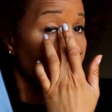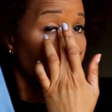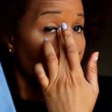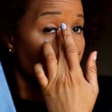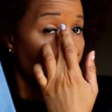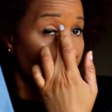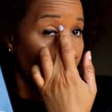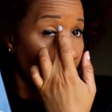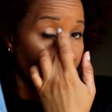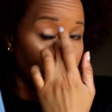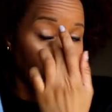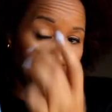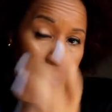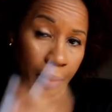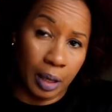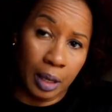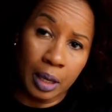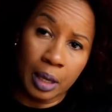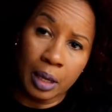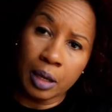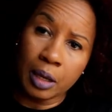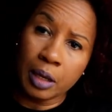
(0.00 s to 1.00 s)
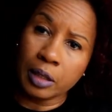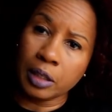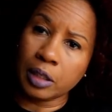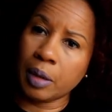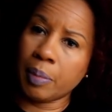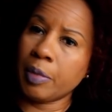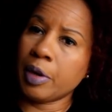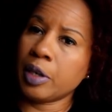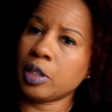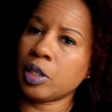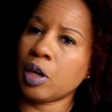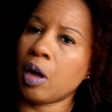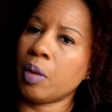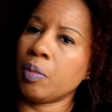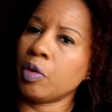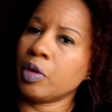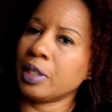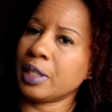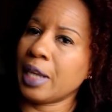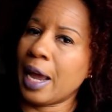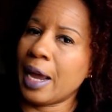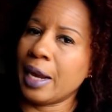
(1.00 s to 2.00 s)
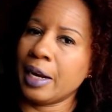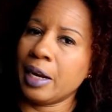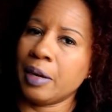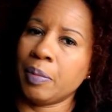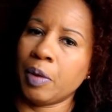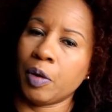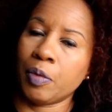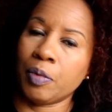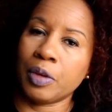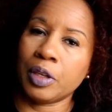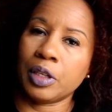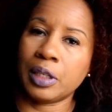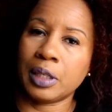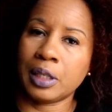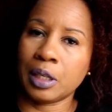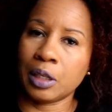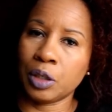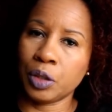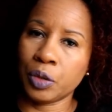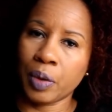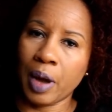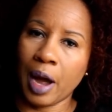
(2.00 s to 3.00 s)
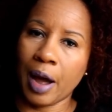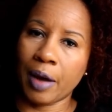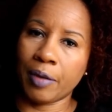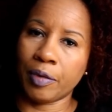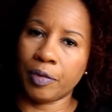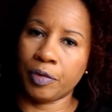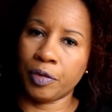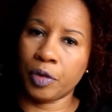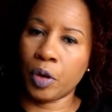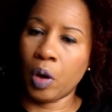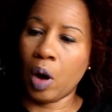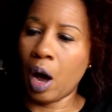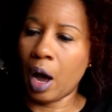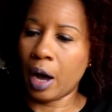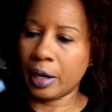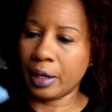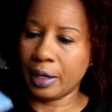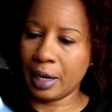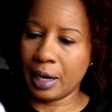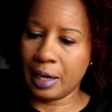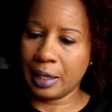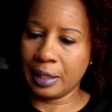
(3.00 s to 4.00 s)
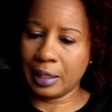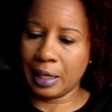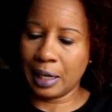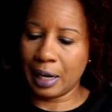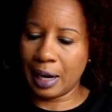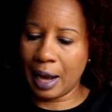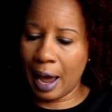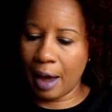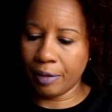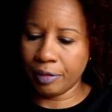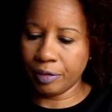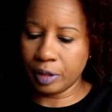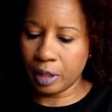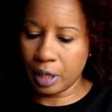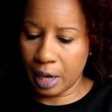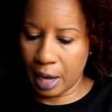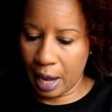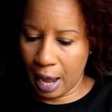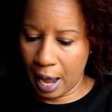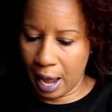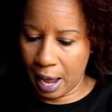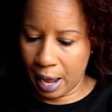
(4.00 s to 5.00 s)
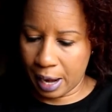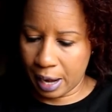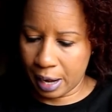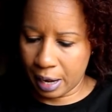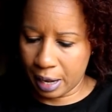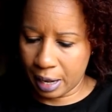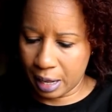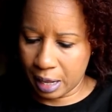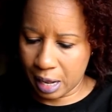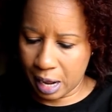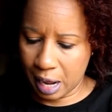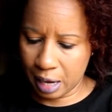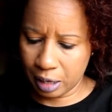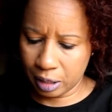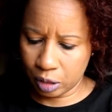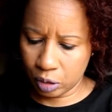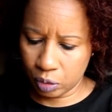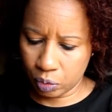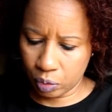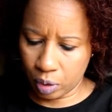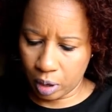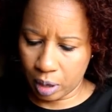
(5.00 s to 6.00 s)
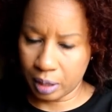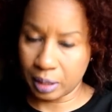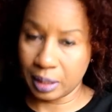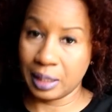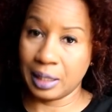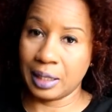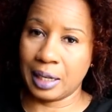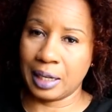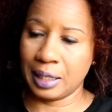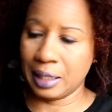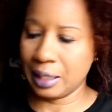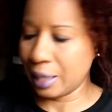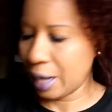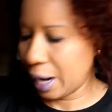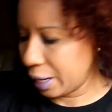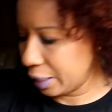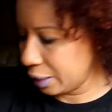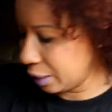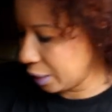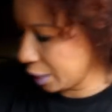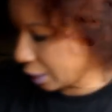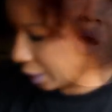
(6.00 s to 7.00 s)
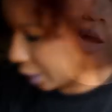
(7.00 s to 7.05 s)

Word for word: Um, summer is almost ended, but we still do have a few hot days left. And this was 6.99.